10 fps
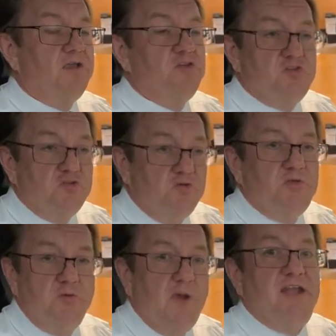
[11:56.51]

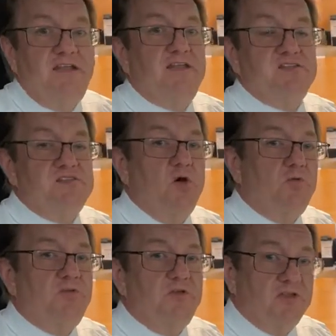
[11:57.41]
You might need to consult
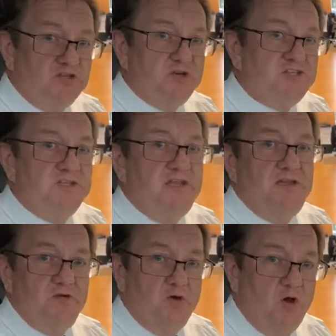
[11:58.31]
with your electrician
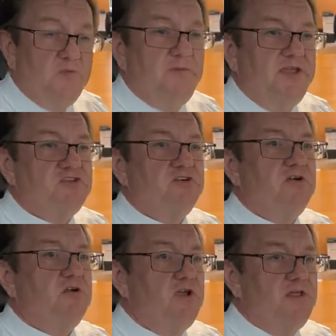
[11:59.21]
in your home to make
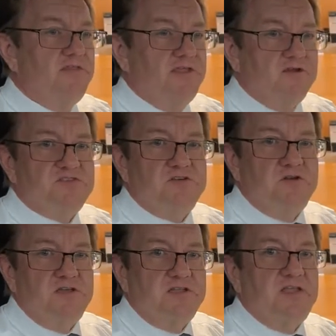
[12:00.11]
sure that your
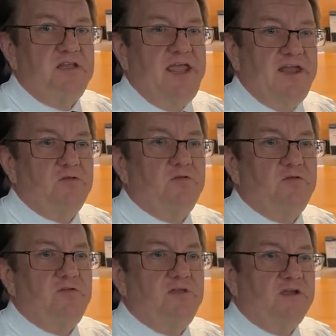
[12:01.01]
circuit can
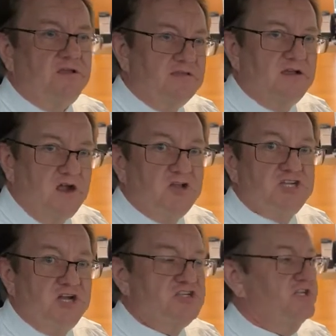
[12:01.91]
handle the car
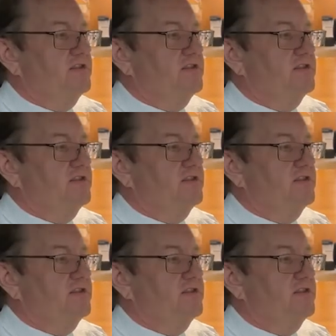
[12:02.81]
charging.